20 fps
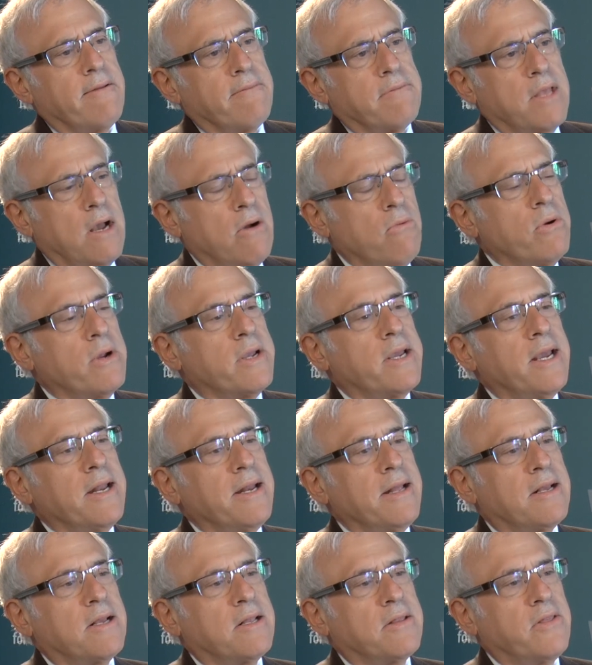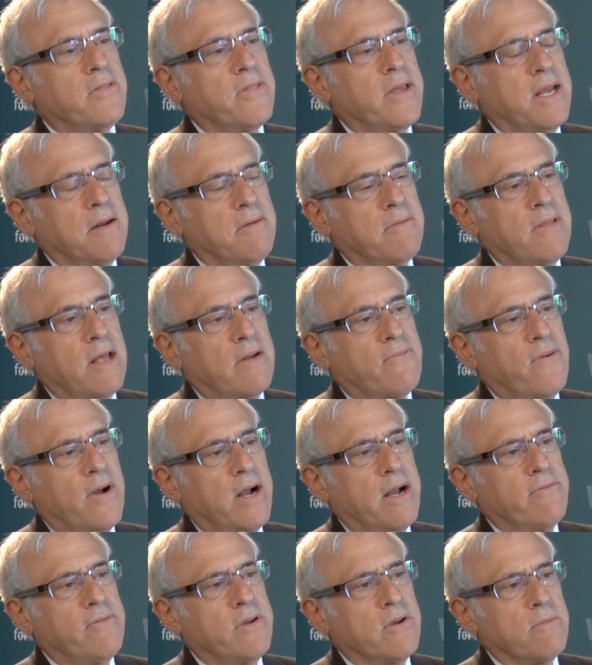Now we're getting to the end of that
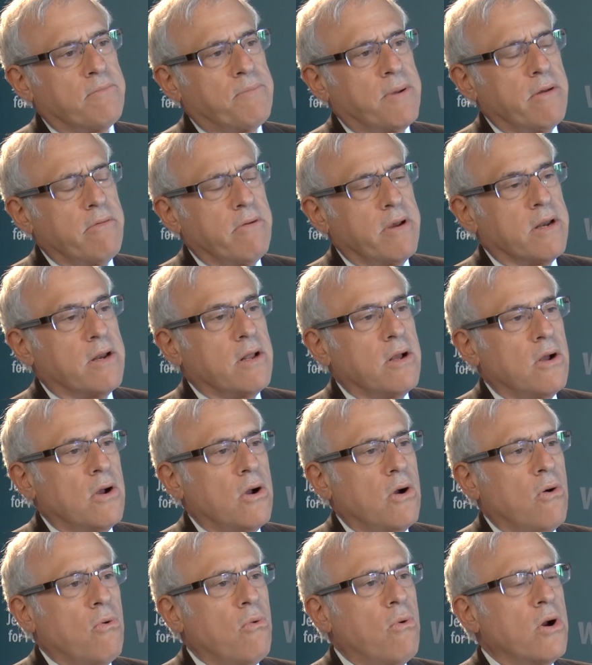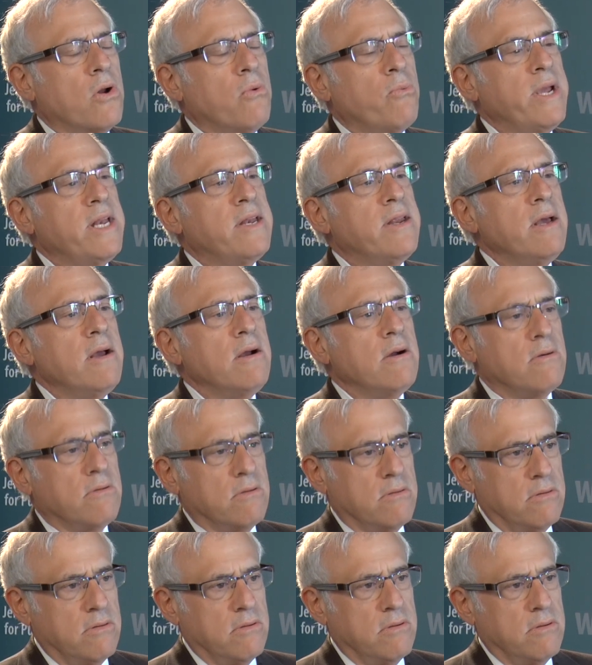5-year period. What do?